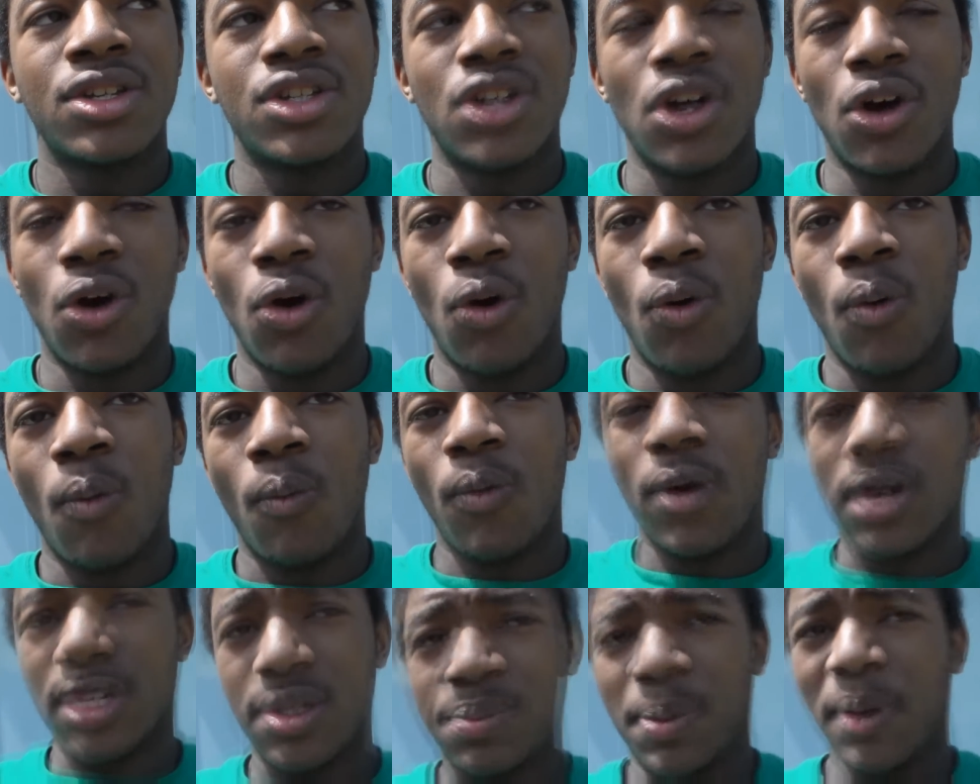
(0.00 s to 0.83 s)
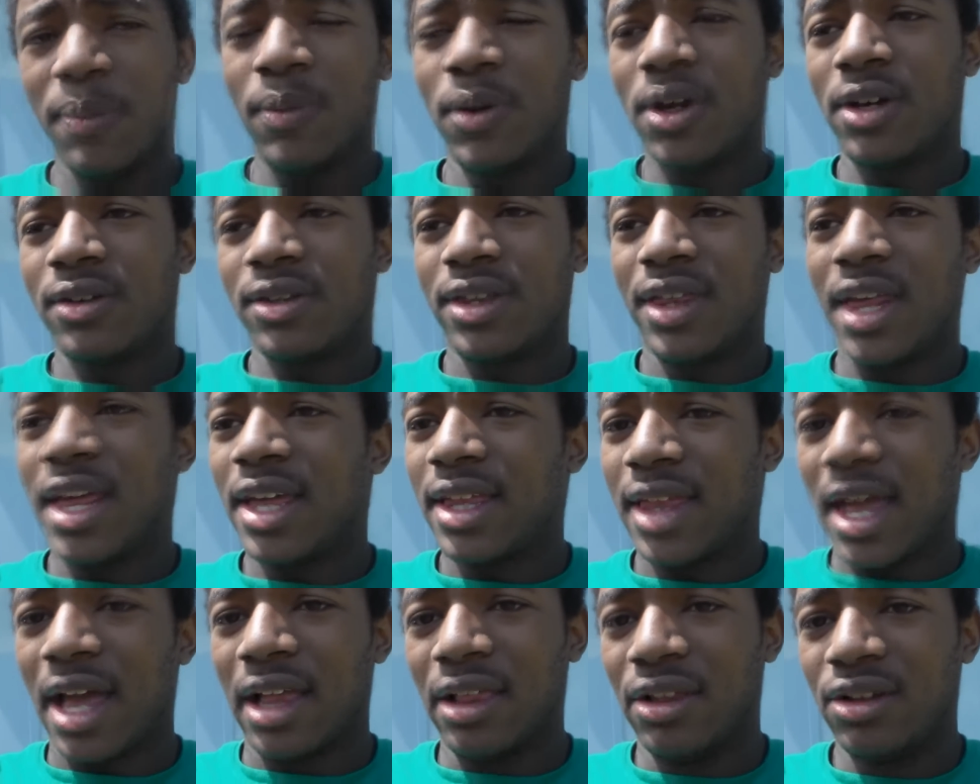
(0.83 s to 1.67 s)
So once people
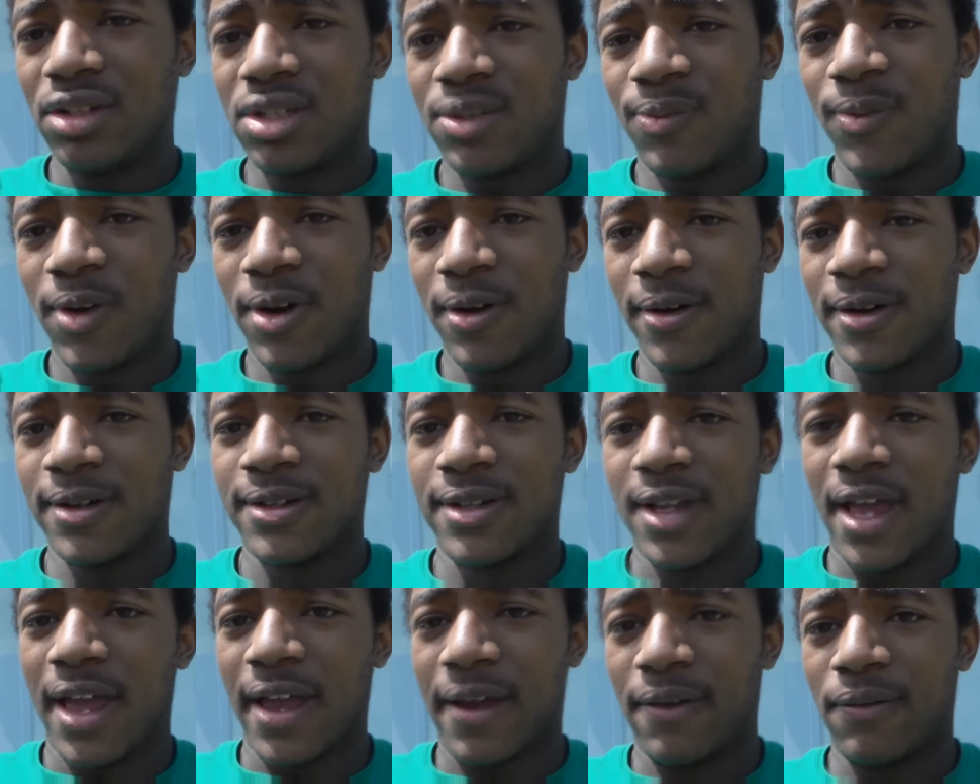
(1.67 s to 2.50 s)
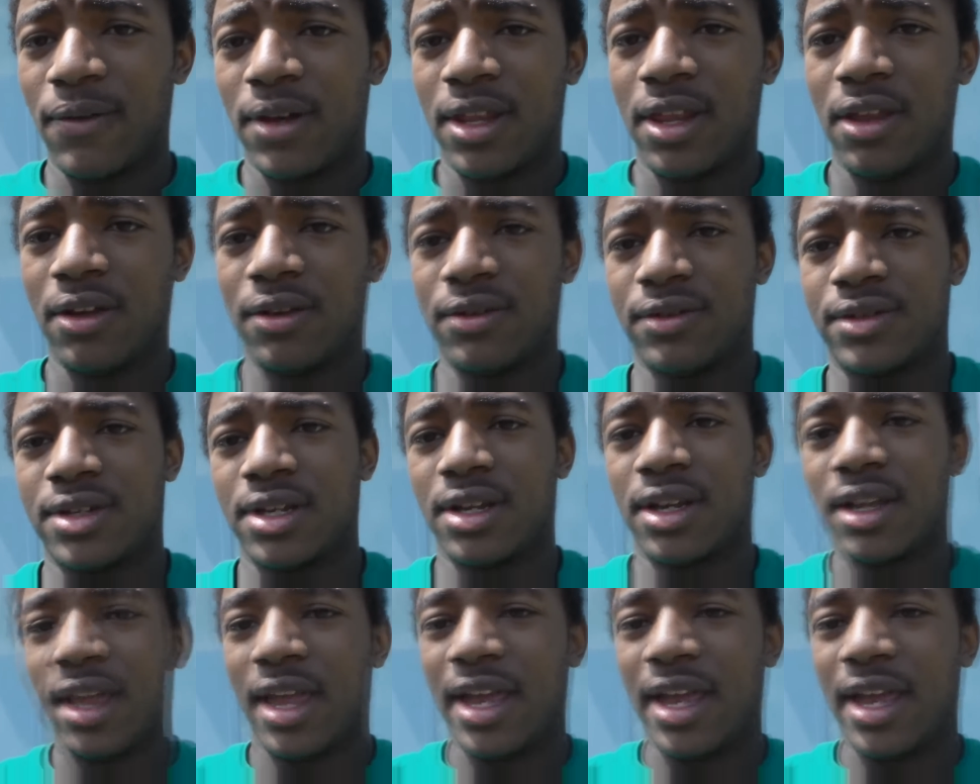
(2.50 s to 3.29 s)
think that Lucifer is like one of those,